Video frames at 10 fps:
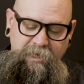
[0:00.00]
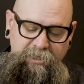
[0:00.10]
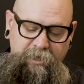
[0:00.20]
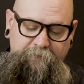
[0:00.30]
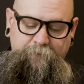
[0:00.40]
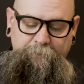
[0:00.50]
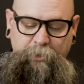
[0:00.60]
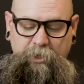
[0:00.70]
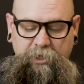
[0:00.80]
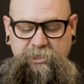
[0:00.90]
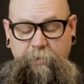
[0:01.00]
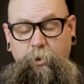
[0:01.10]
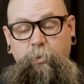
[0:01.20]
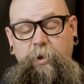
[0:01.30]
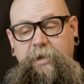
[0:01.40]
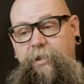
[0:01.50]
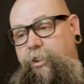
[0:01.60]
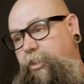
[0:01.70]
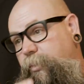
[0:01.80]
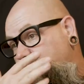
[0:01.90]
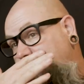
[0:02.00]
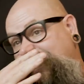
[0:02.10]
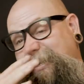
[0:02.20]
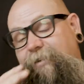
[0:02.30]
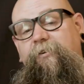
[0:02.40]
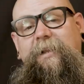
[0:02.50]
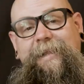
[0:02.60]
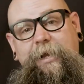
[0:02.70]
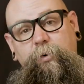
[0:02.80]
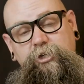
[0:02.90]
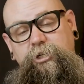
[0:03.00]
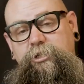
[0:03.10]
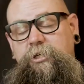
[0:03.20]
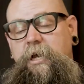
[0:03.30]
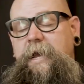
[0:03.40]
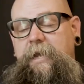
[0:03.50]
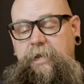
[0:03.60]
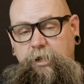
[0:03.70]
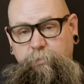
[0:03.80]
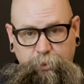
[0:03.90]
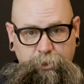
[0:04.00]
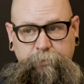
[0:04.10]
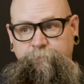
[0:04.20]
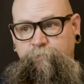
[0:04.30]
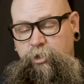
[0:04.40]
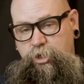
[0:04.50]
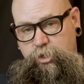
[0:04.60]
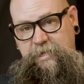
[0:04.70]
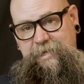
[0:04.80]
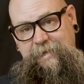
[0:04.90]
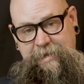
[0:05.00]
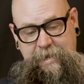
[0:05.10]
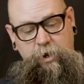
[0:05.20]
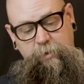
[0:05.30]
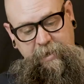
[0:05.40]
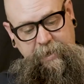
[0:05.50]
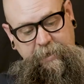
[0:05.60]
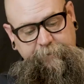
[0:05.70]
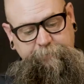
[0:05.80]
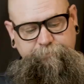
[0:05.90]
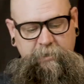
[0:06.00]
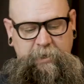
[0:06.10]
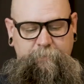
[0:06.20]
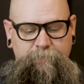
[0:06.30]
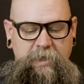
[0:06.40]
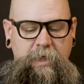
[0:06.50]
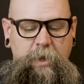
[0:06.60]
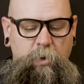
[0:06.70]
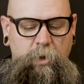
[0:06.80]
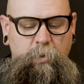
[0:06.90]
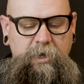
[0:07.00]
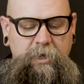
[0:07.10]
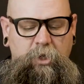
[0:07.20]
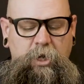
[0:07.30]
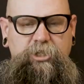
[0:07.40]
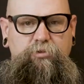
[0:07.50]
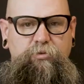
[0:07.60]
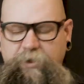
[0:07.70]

different books. They were written in 3 different languages: Hebrew, Greek, and Aramaic. And they were written across 3